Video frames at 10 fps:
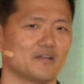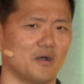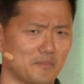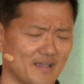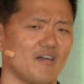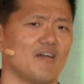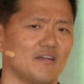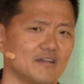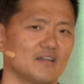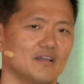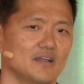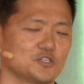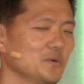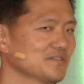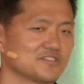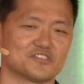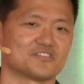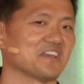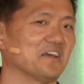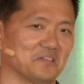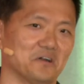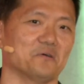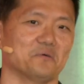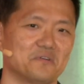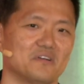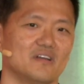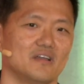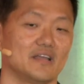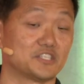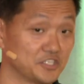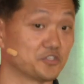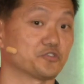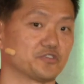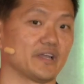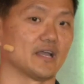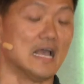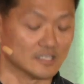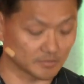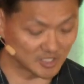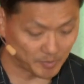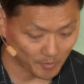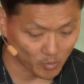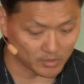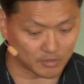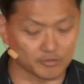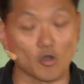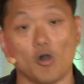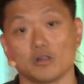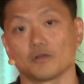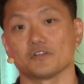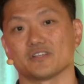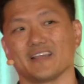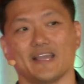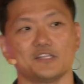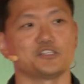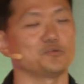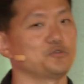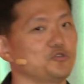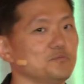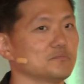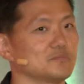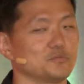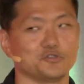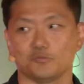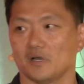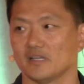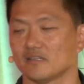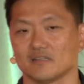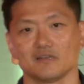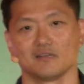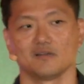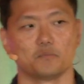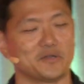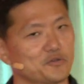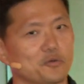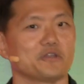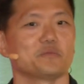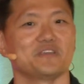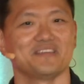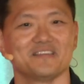on my heart. So I want to just say hello." It's interesting. Sometimes people will call her and say, "Angie, would you would you mind?" mentoring me?